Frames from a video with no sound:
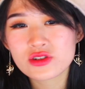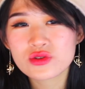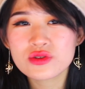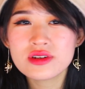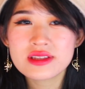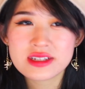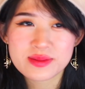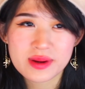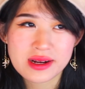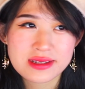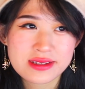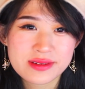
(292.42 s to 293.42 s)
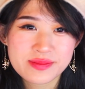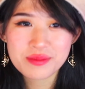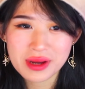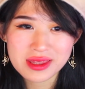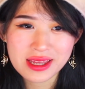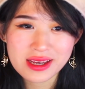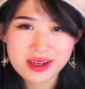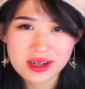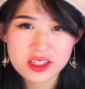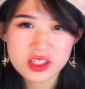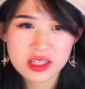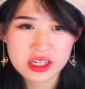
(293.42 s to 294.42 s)
screw this person, but thank
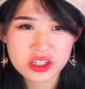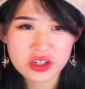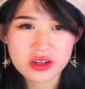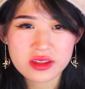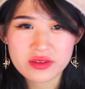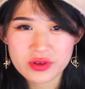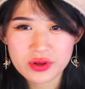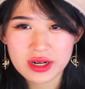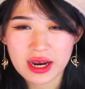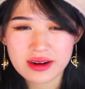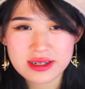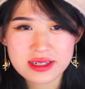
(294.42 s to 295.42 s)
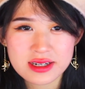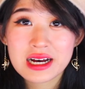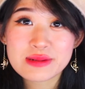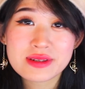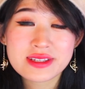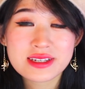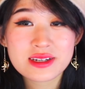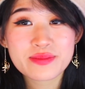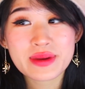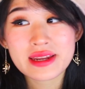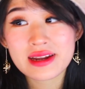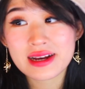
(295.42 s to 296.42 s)
gosh they showed the real character. I'm just gonna
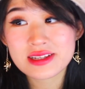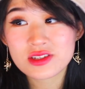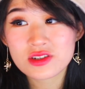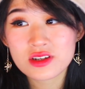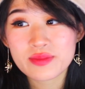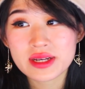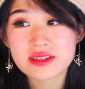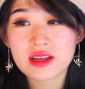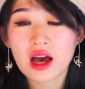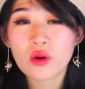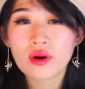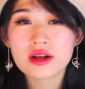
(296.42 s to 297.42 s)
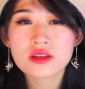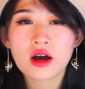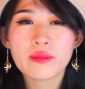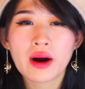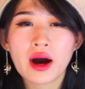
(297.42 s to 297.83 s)
be nice to you because I want your